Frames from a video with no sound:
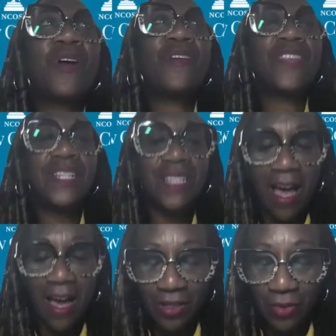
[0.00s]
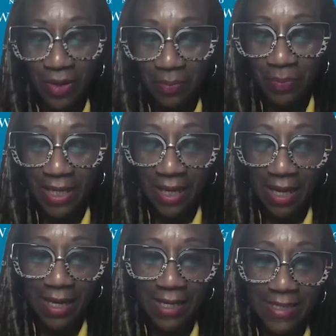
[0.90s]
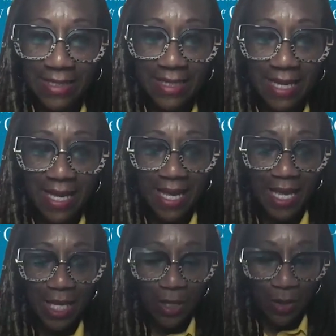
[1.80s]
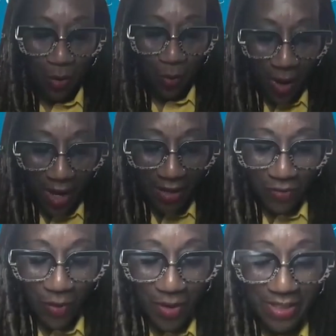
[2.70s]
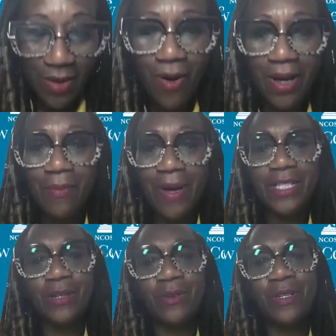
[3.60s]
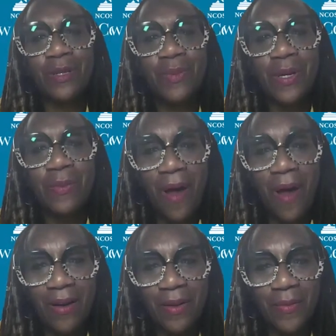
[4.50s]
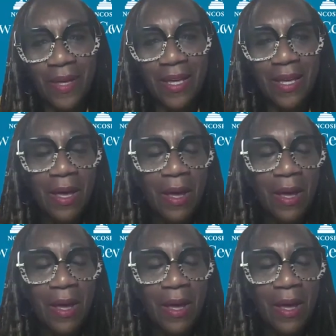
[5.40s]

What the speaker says: earn the doctorate because, one, of course, I wanted my children to be proud of me.